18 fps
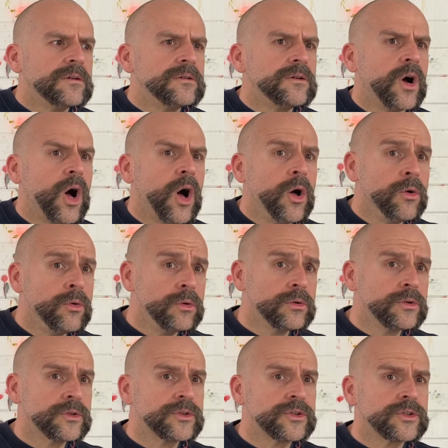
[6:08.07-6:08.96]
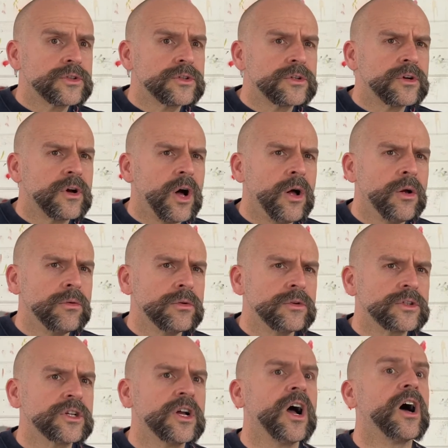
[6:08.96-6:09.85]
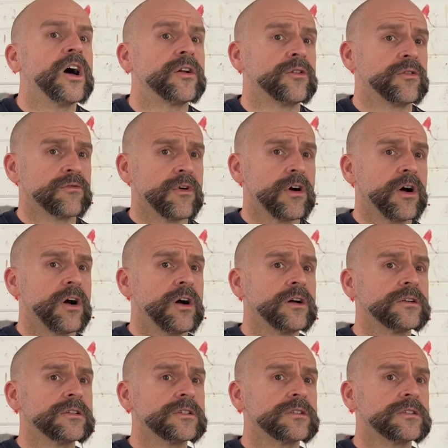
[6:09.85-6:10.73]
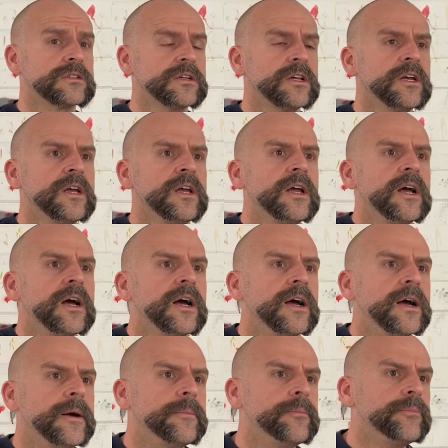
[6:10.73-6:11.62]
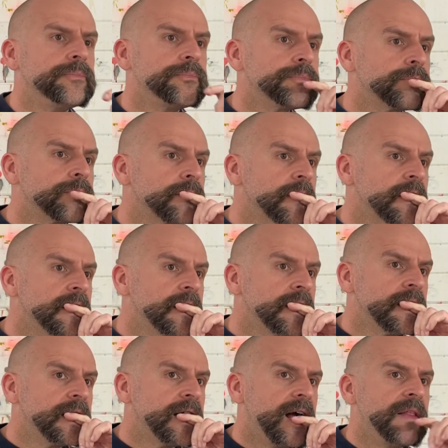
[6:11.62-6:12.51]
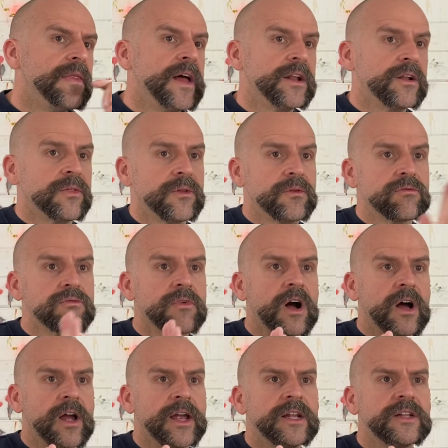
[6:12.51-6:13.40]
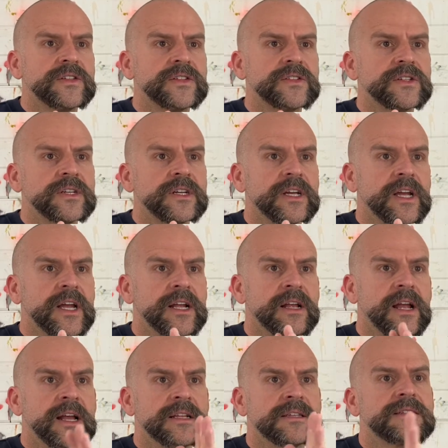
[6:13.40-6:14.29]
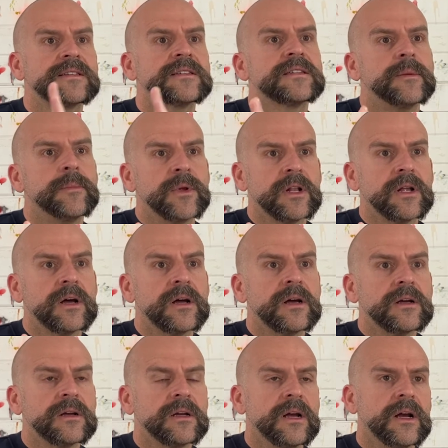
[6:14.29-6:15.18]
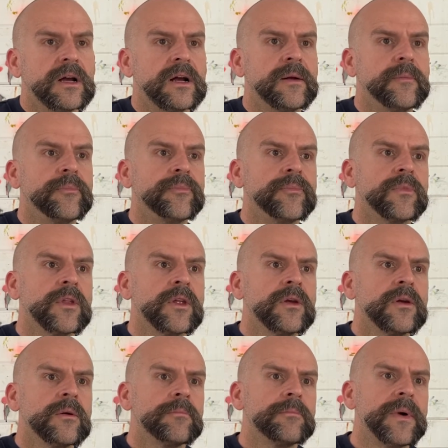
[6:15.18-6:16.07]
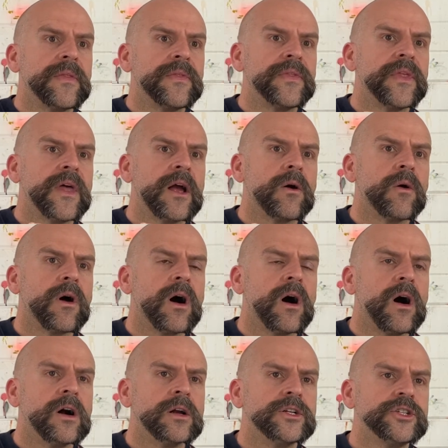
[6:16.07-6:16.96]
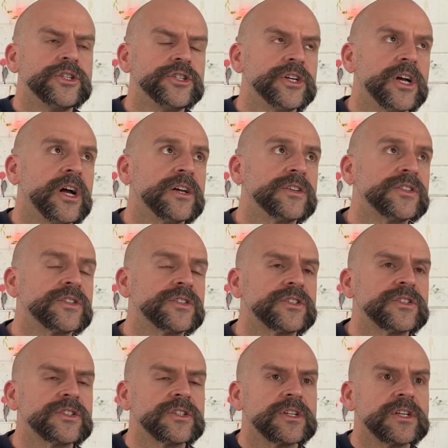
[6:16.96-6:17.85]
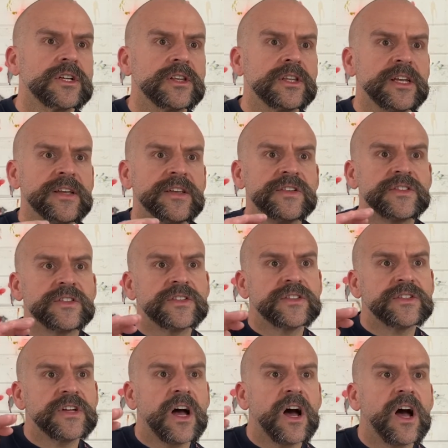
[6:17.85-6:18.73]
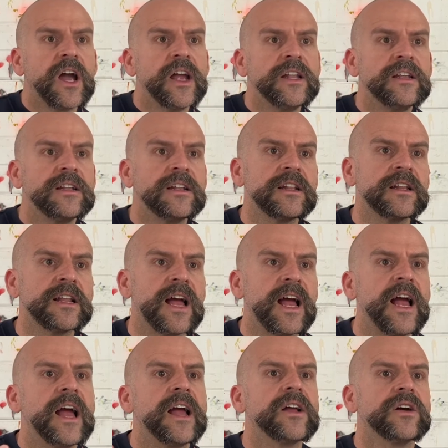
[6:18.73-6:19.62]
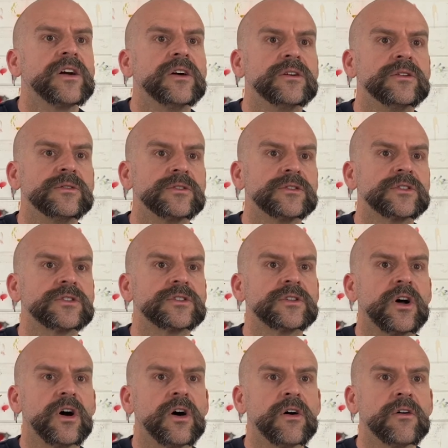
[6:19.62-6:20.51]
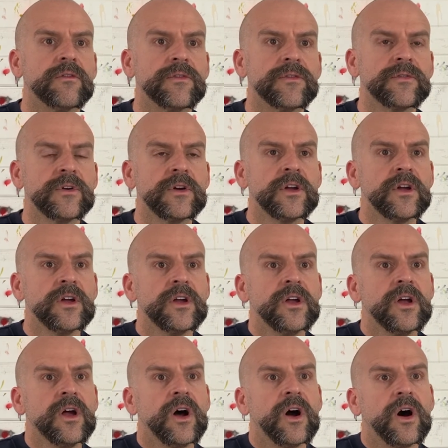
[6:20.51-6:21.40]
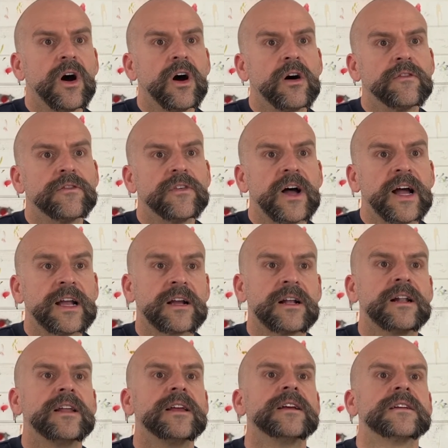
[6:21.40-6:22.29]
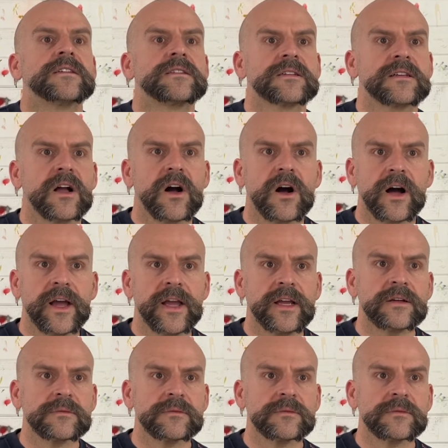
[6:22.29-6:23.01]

old cut grass. And then on the right, it's similar, but there are just these tiny little echoes of a clear sky